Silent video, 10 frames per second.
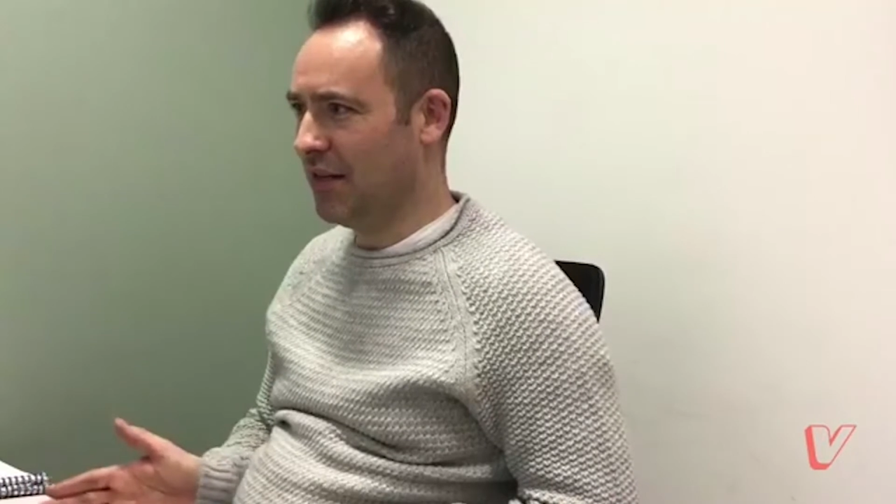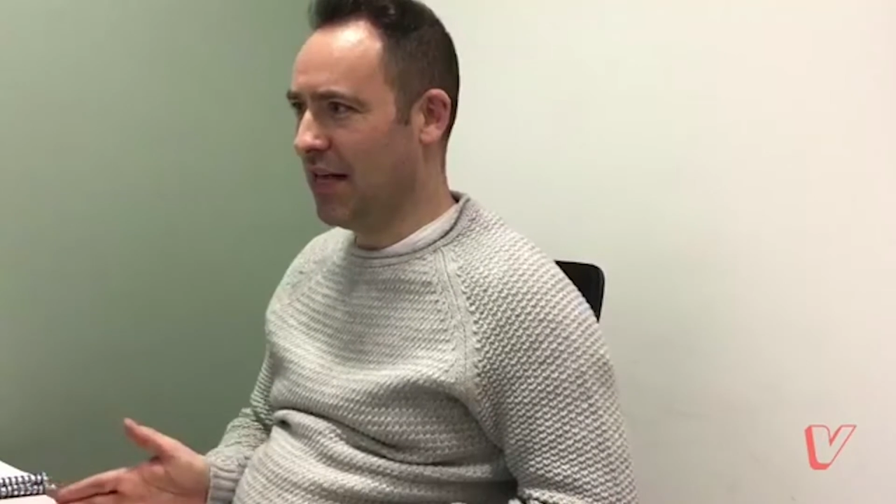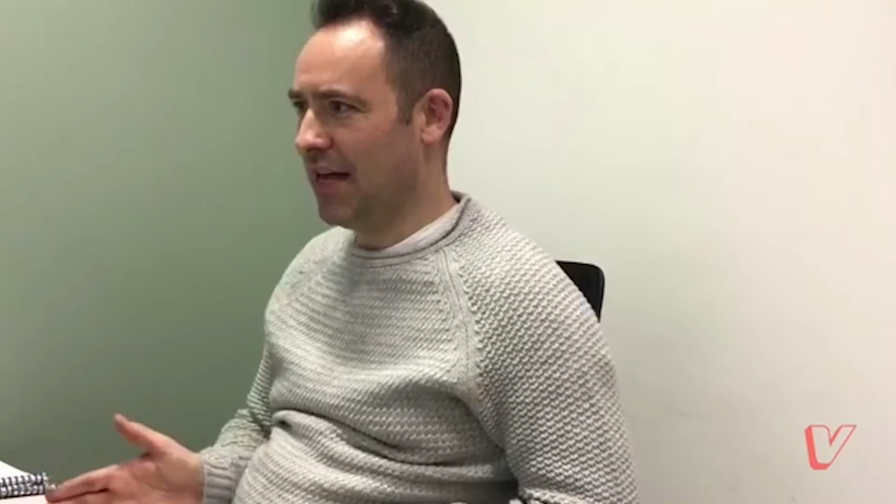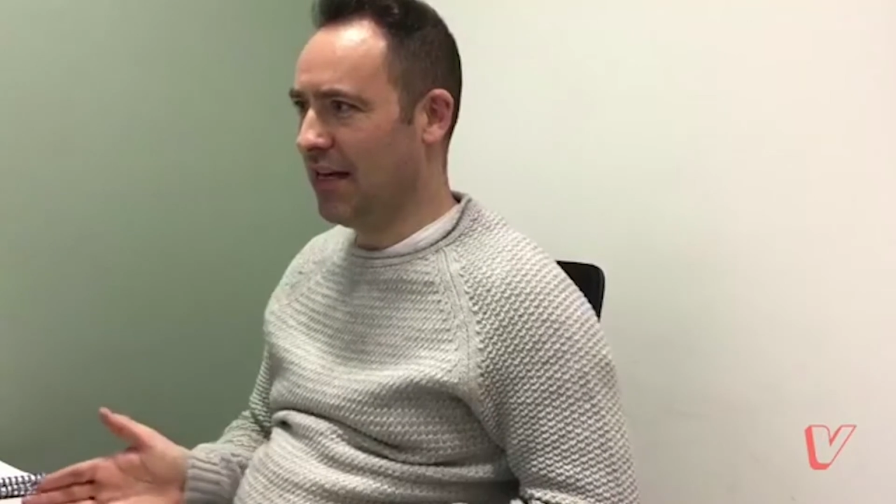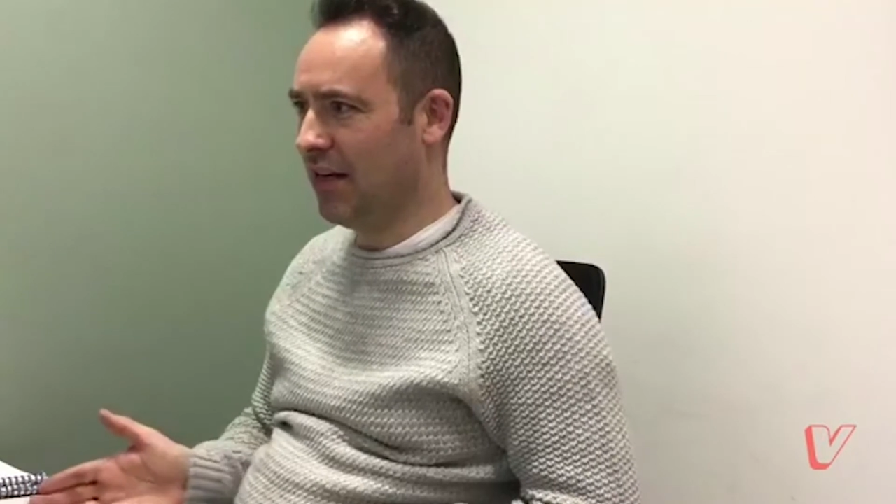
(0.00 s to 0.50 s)

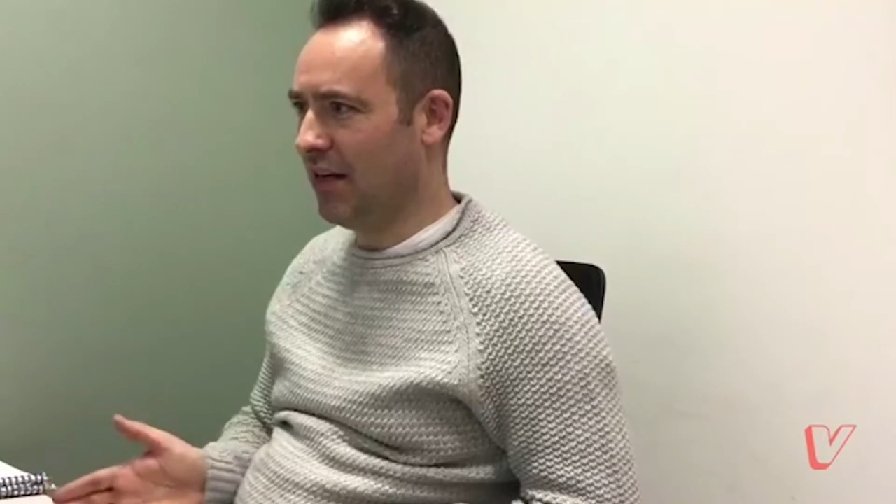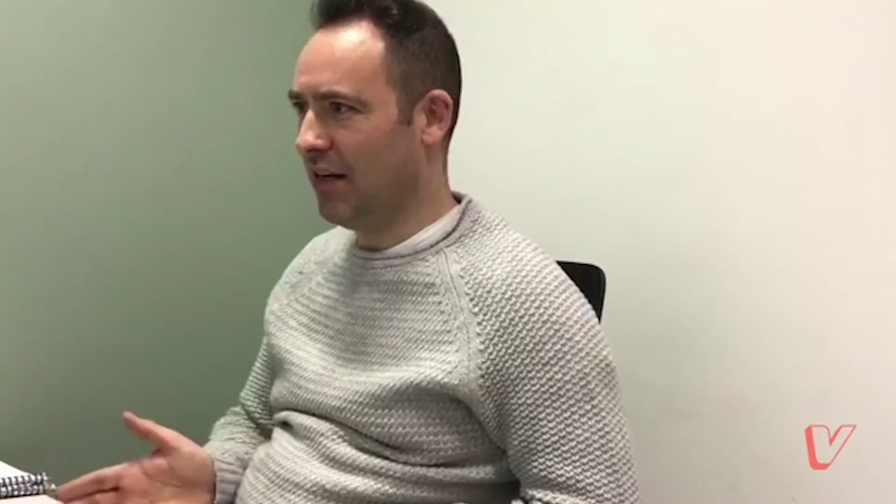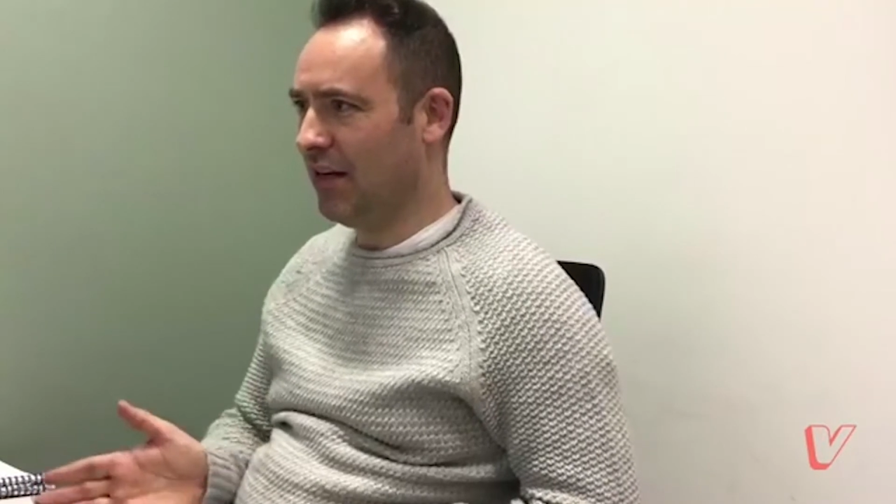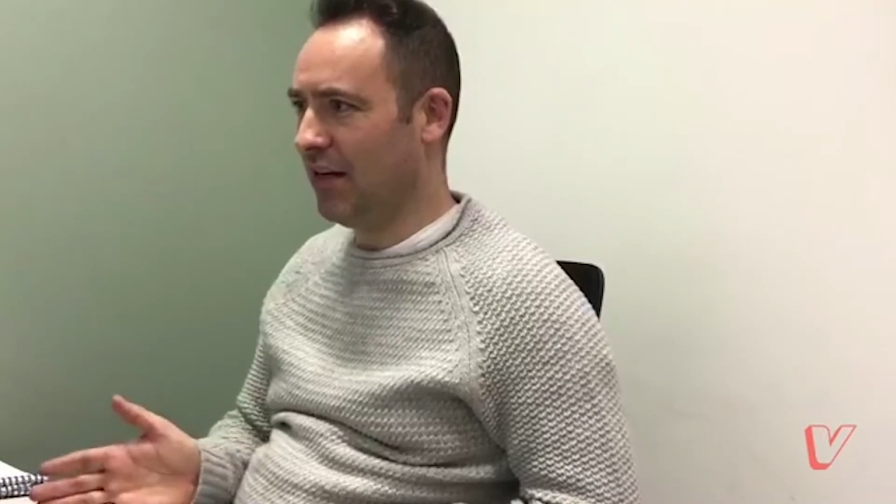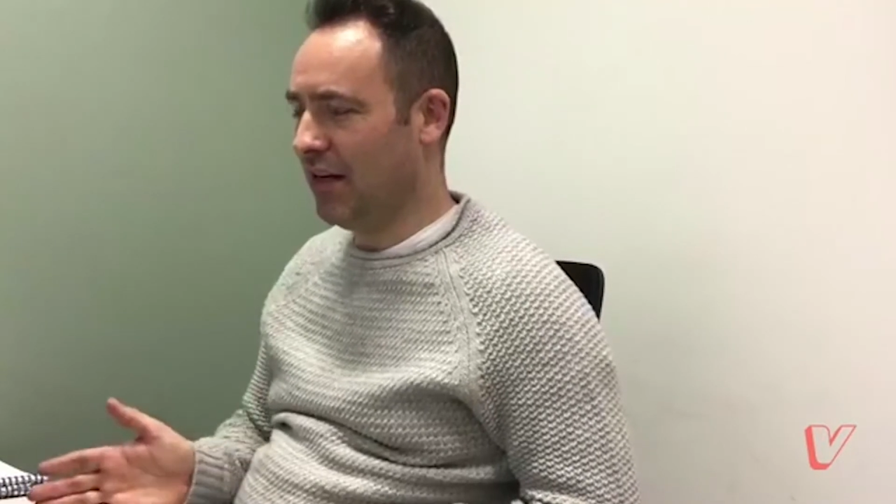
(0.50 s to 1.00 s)
they
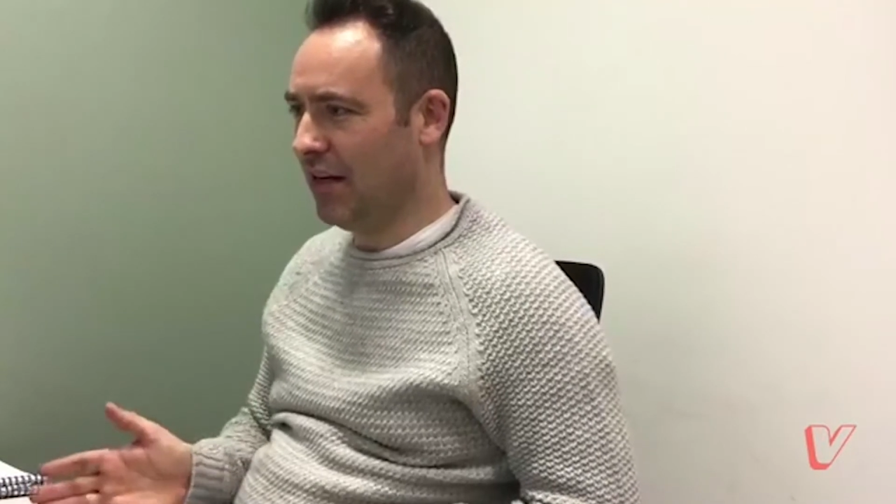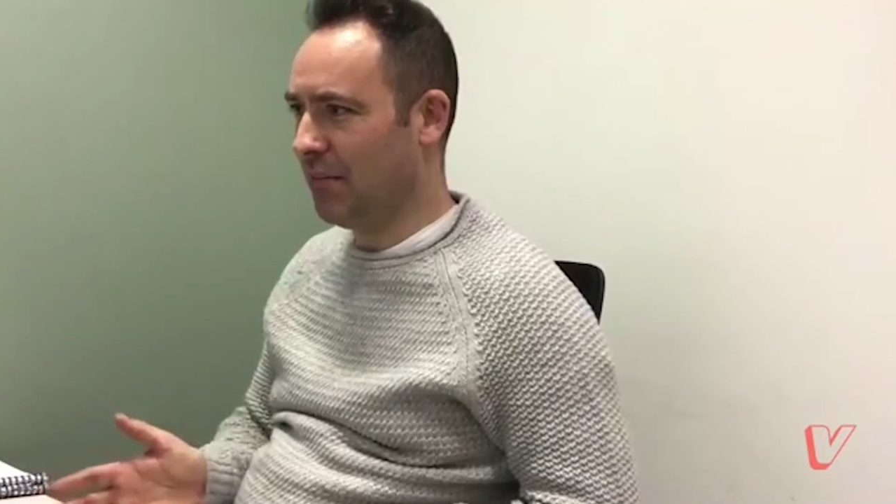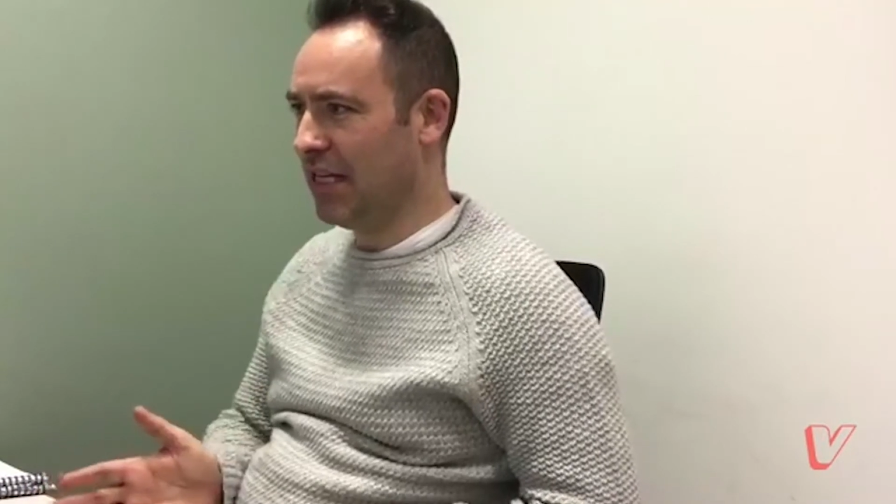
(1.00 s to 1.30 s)
are, are, are